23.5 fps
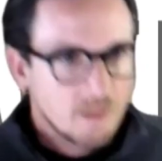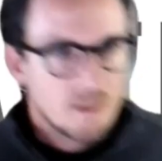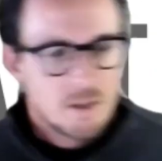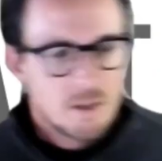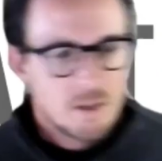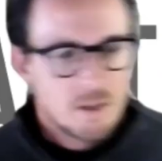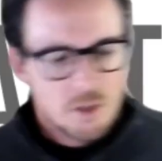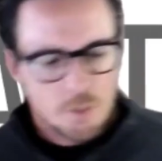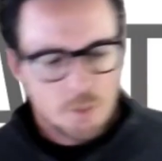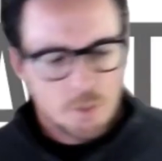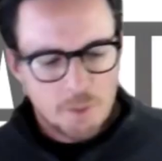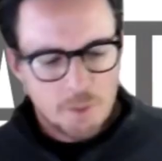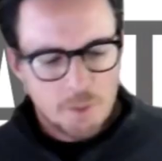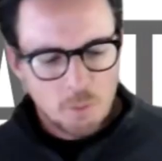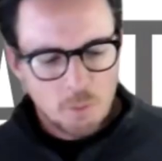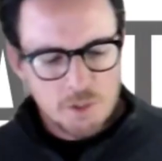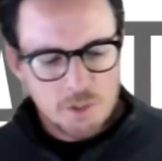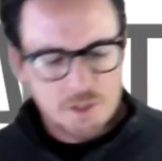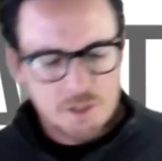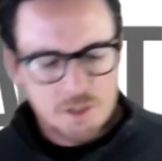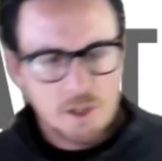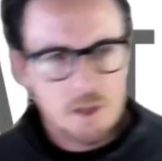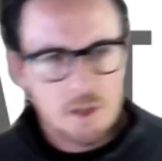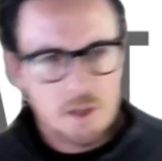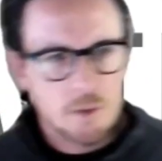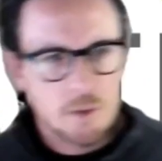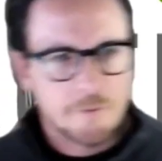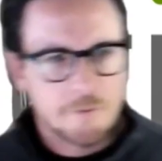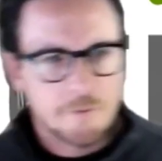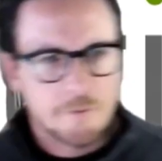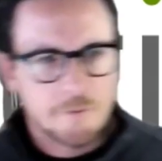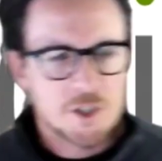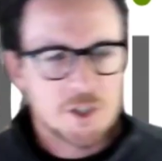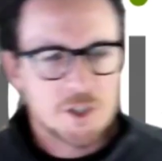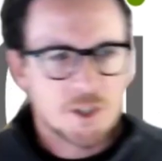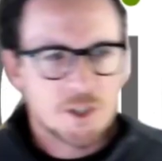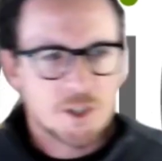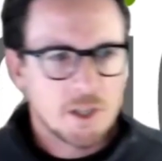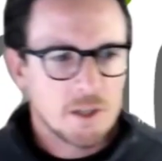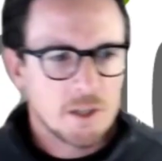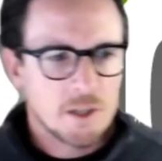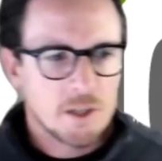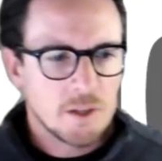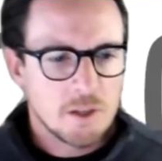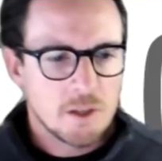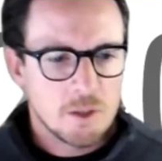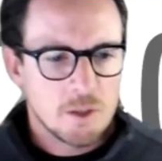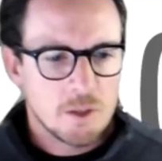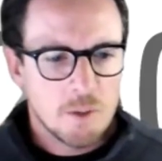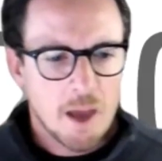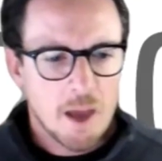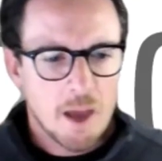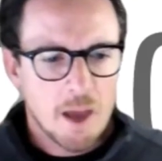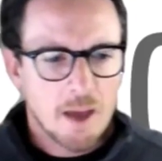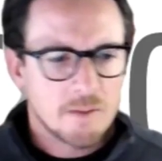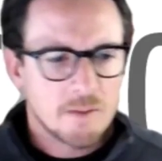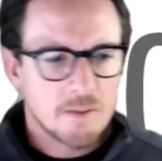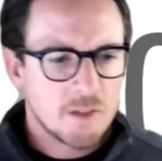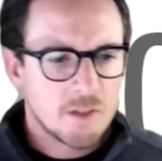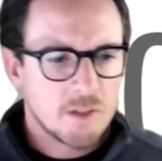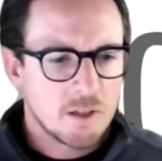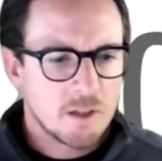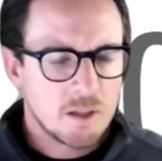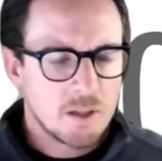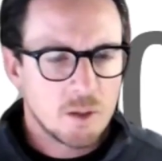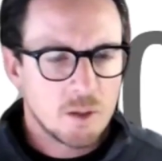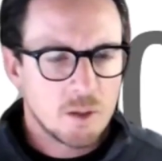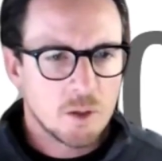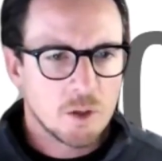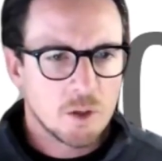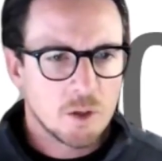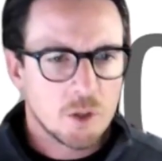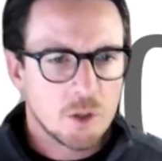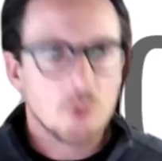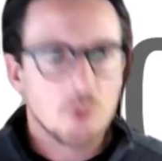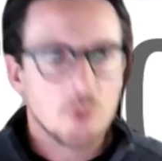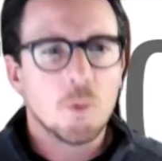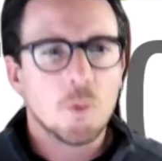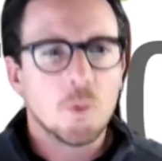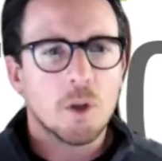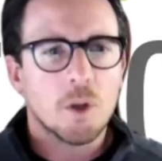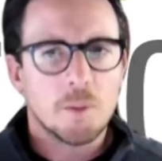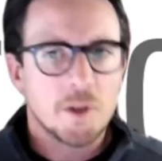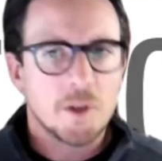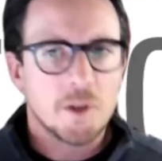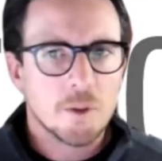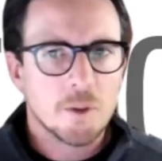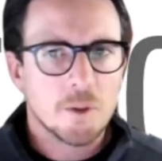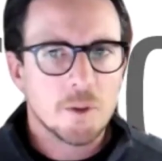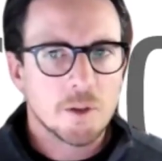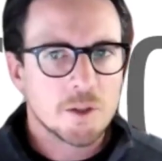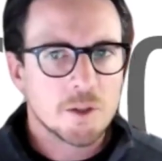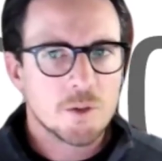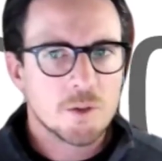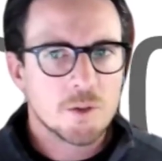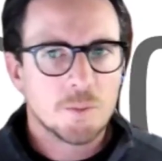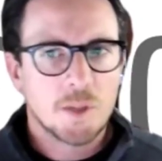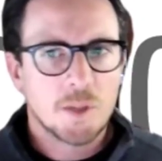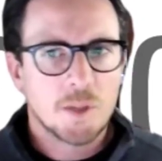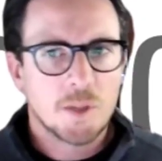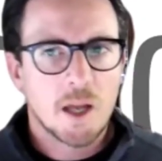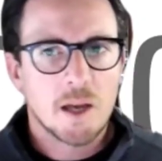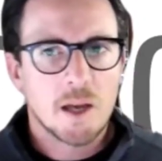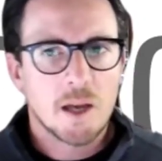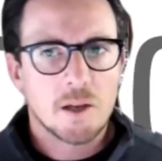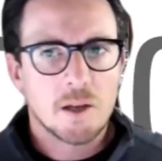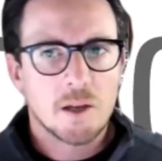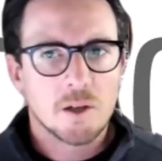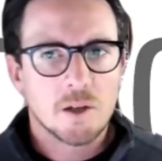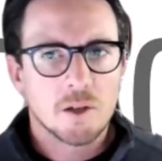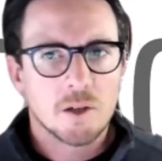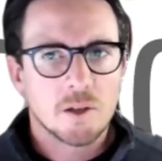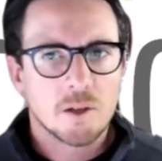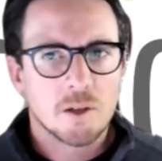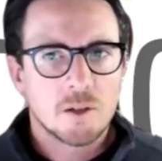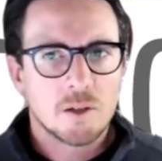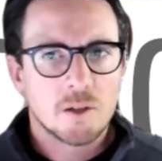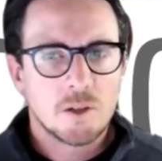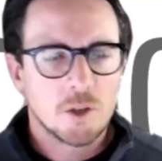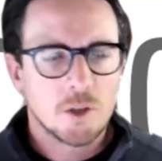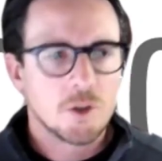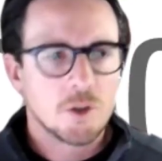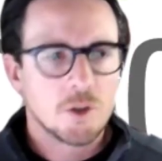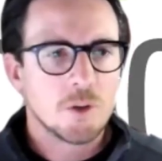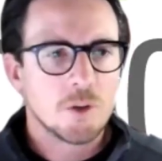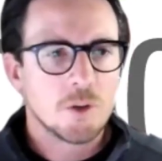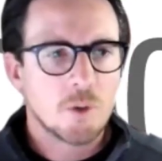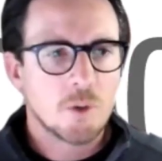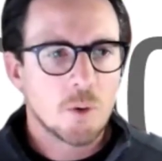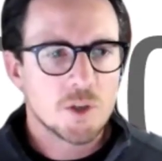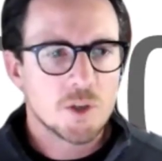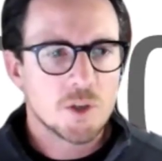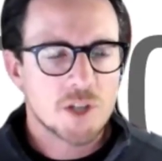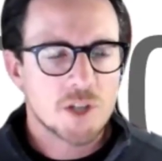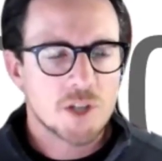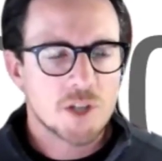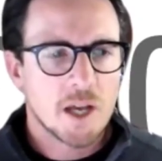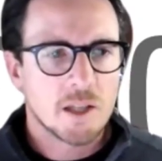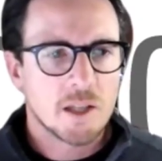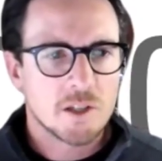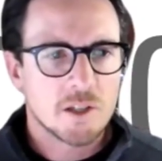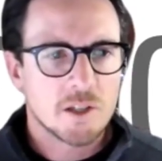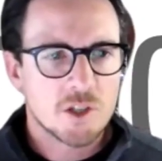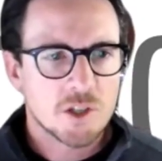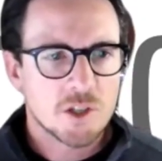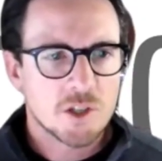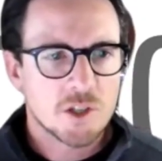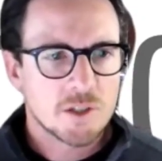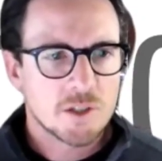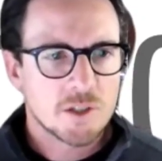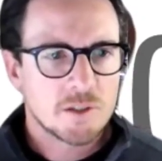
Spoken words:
So Ben, what's the first thing that you have done or you will be doing to apply your new course knowledge?